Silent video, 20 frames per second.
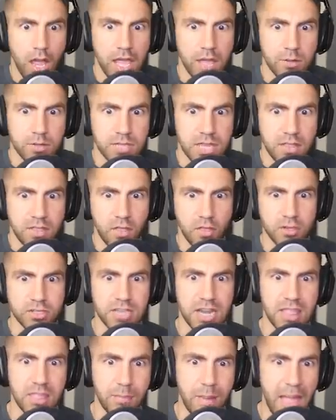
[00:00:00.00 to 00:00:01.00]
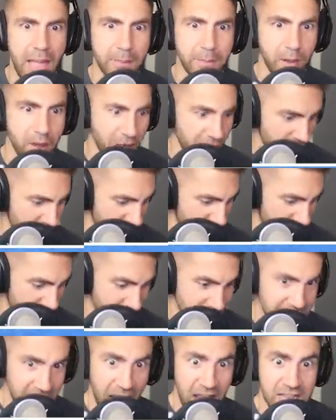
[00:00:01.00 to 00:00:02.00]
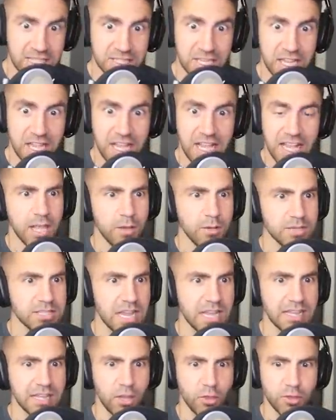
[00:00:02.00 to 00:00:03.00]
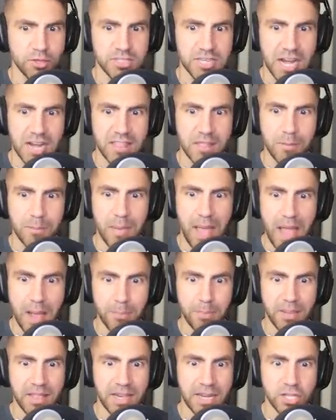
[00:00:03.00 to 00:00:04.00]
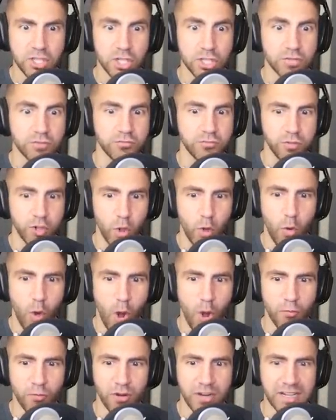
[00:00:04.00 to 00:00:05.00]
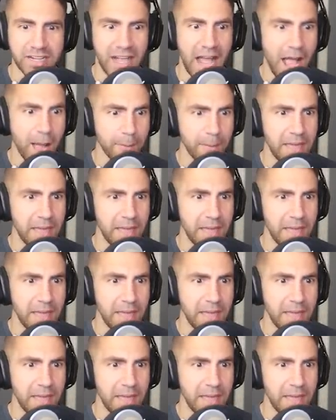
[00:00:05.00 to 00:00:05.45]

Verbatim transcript: He was on the other side of the map. Guys, he was on the other side of the map and then he just flew over and got